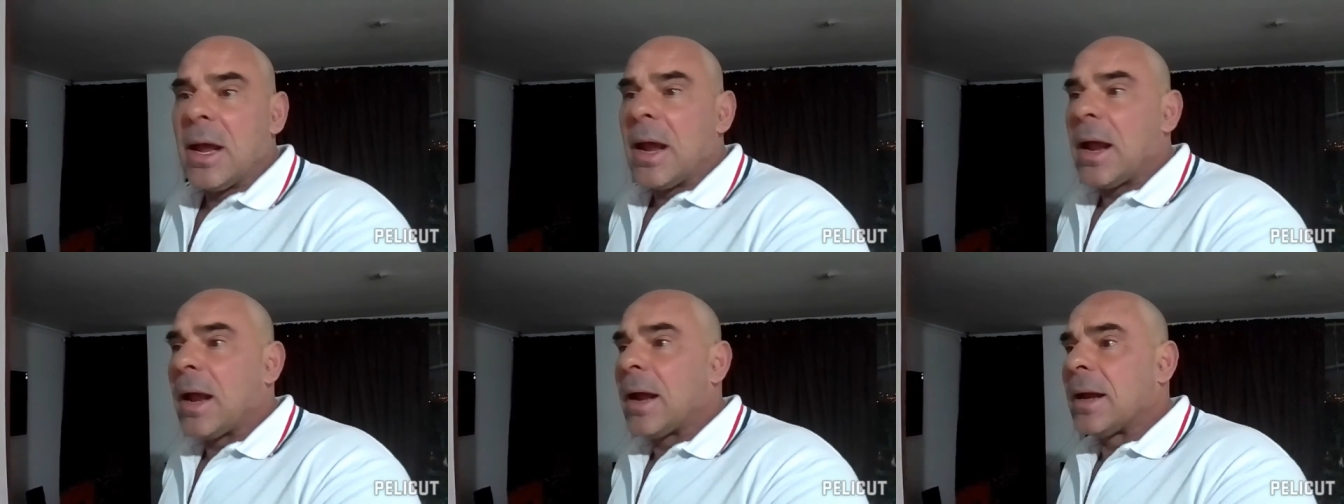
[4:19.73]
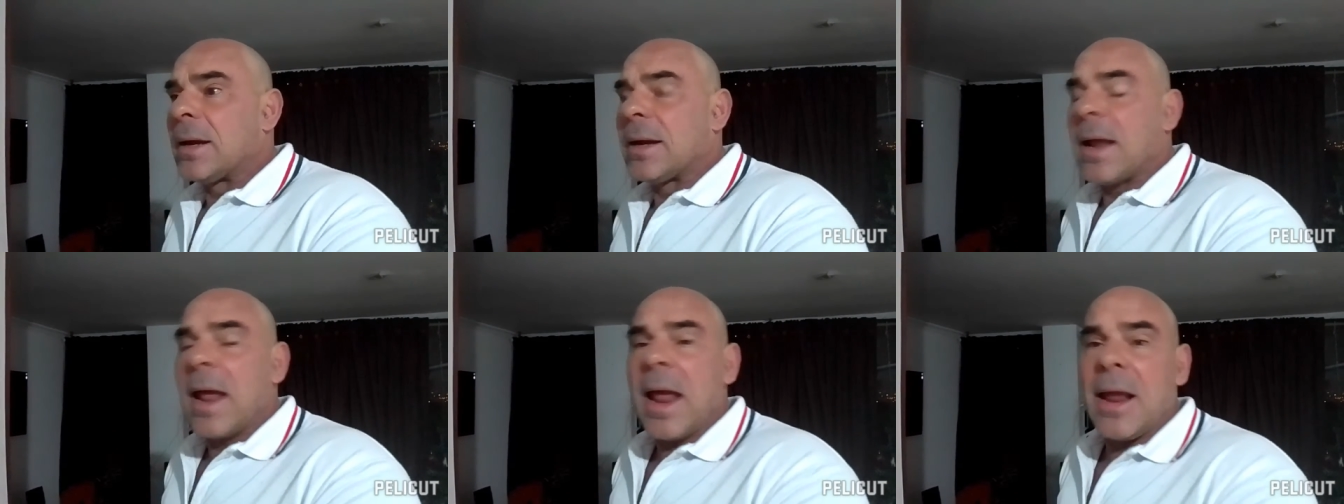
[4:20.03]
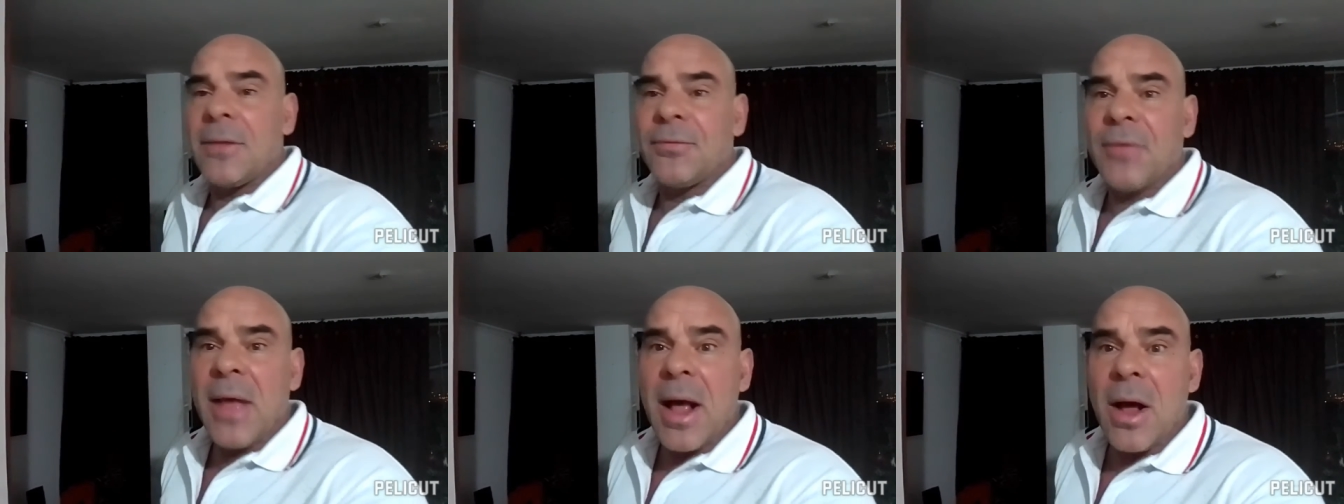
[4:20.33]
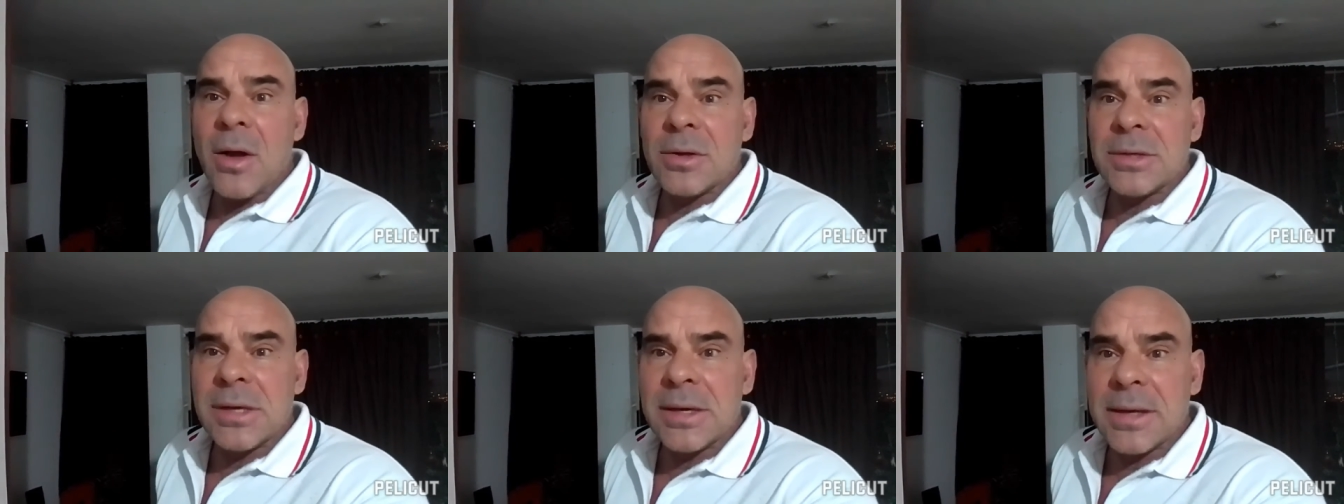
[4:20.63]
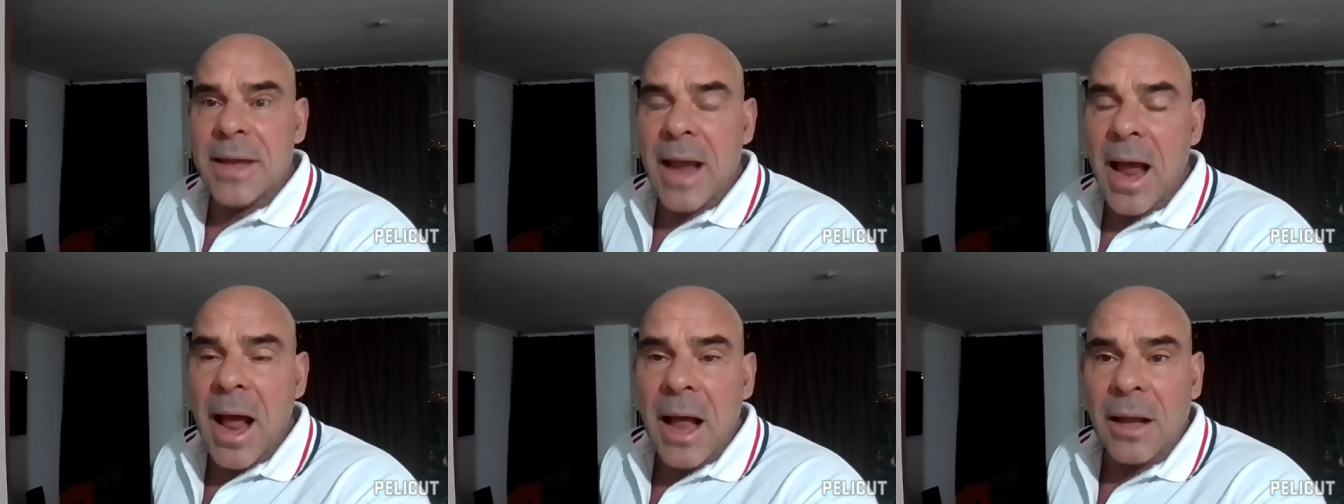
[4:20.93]
and 8,000
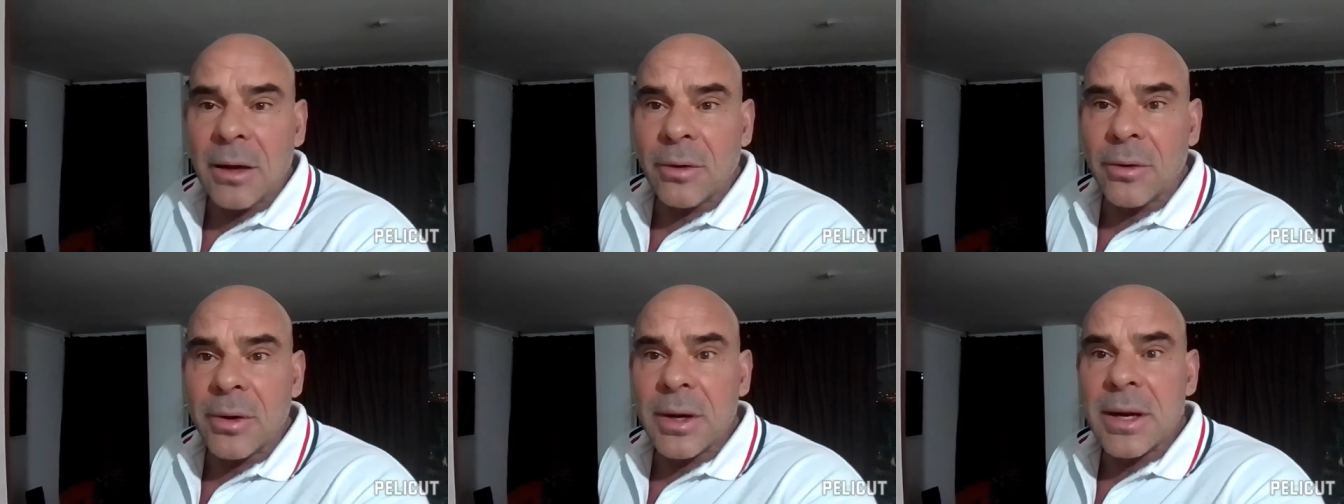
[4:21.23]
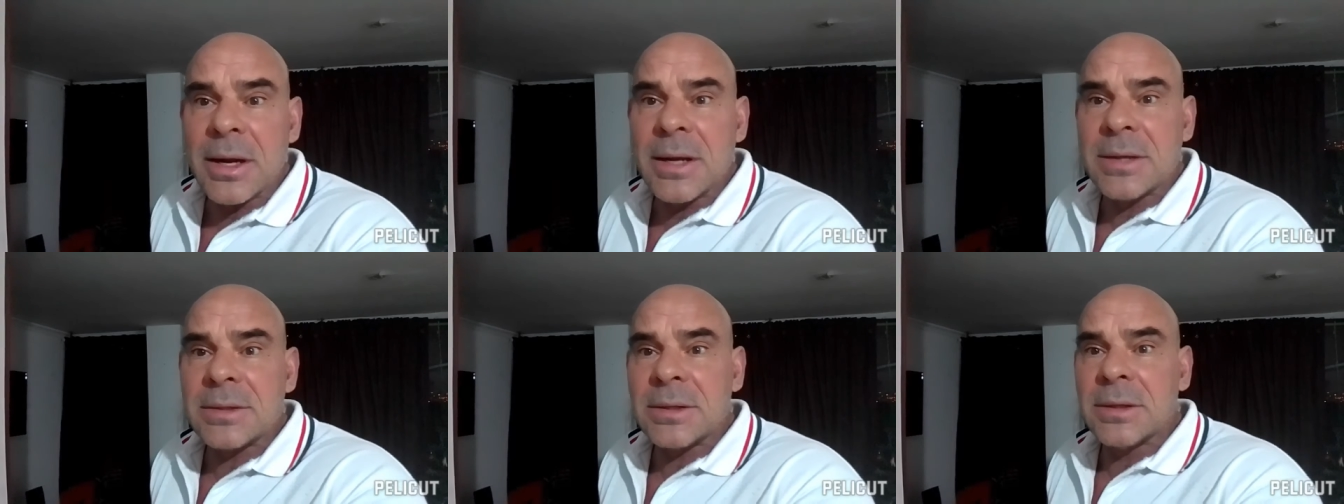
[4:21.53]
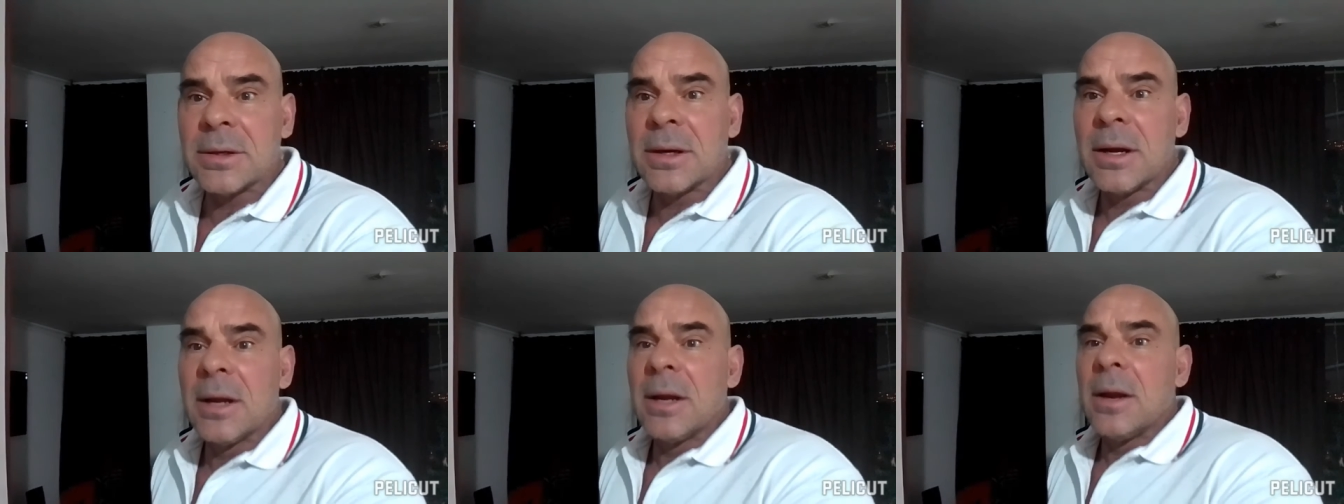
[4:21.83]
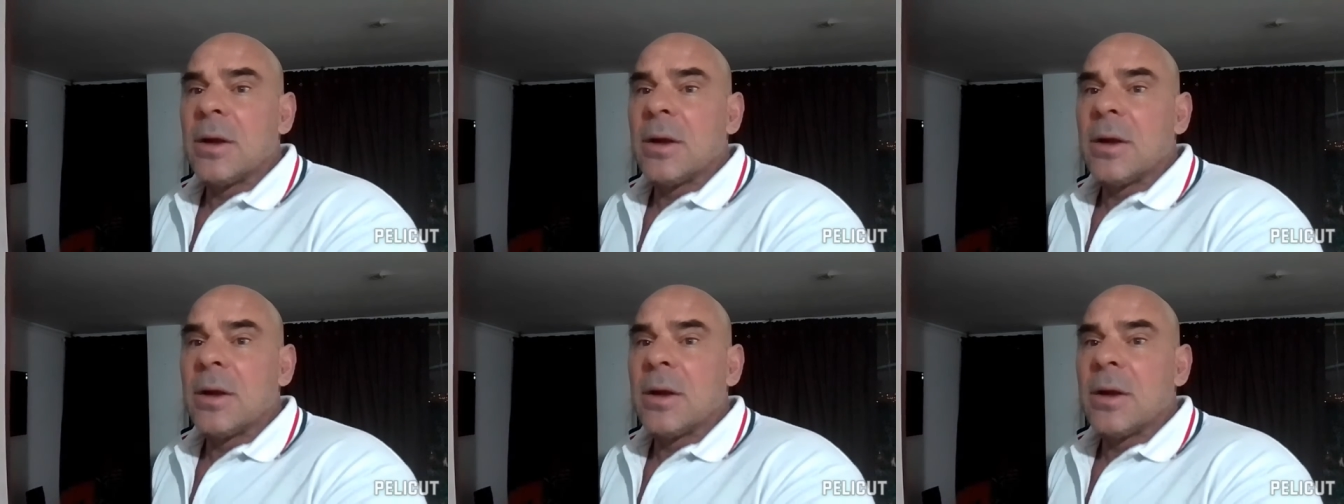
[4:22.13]
calories and,